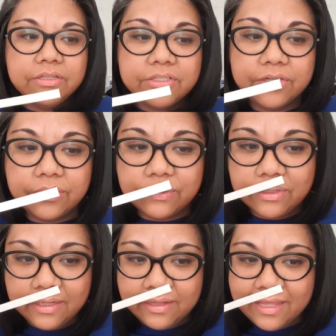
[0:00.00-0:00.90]

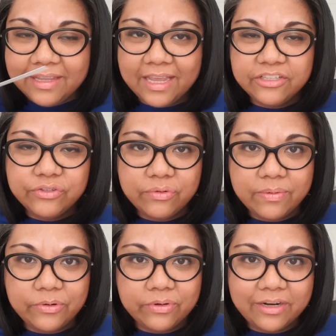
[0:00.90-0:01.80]
So
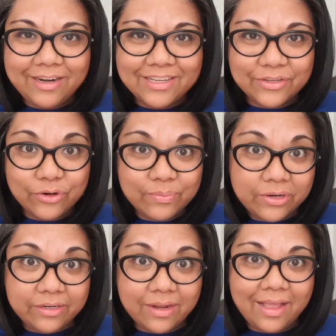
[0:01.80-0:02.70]
Kenzo Amour is a
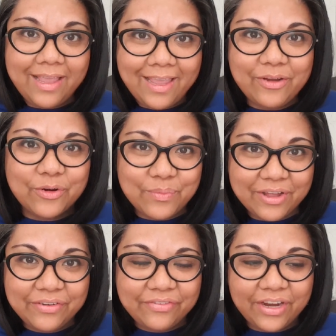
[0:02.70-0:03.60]

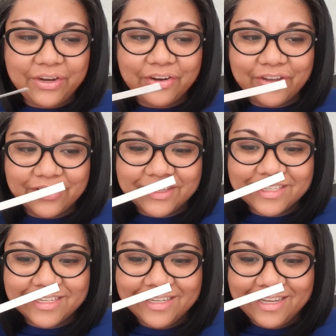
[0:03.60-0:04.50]
gourmand
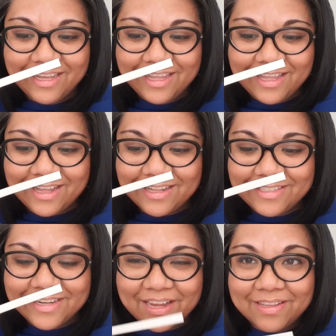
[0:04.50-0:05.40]
fragrance.
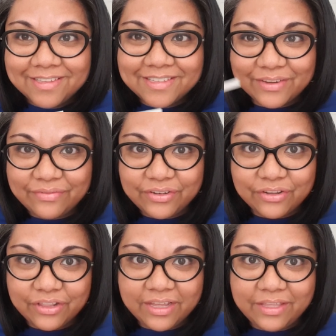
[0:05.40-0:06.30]
Tons of
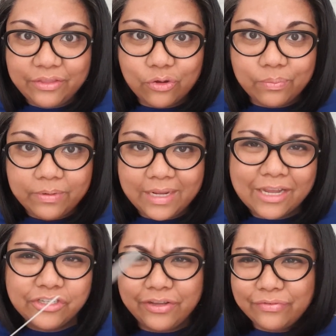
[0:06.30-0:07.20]
vanilla in the opening,
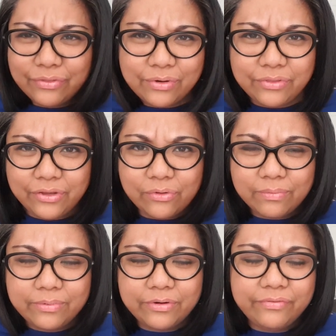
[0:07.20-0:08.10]
actually throughout the
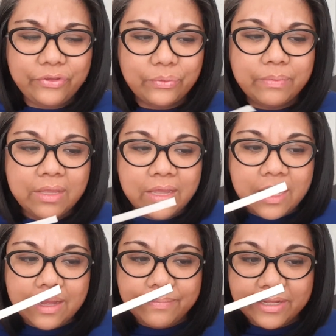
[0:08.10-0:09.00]
whole perfume.
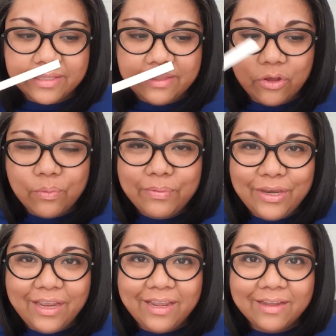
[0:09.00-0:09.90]
But the
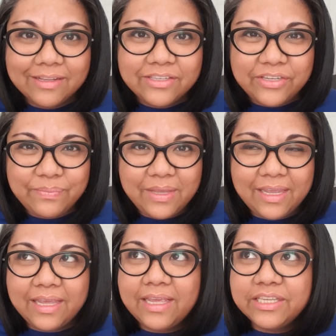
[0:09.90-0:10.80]
opening to
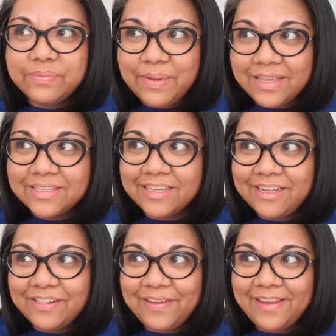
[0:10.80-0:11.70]
me is
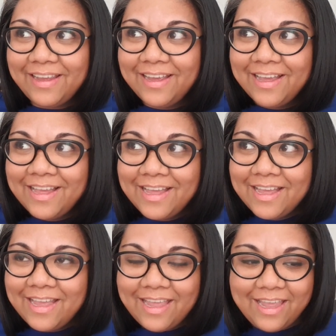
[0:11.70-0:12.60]
basically
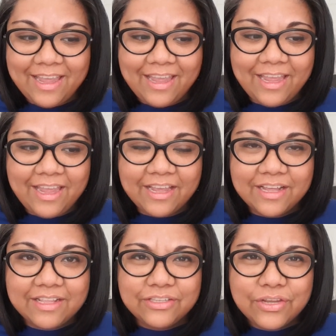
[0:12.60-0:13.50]
a
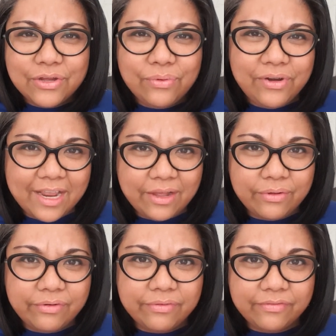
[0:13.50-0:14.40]
toned
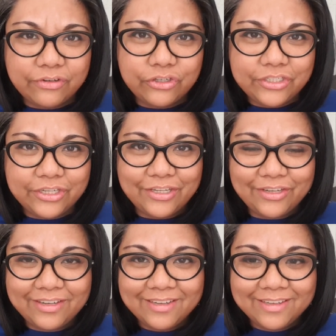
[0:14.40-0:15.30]
down
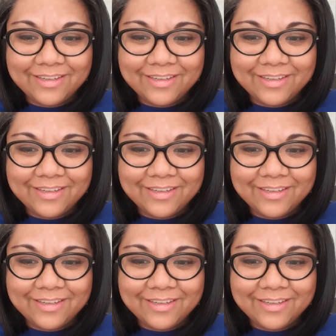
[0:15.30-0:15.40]
version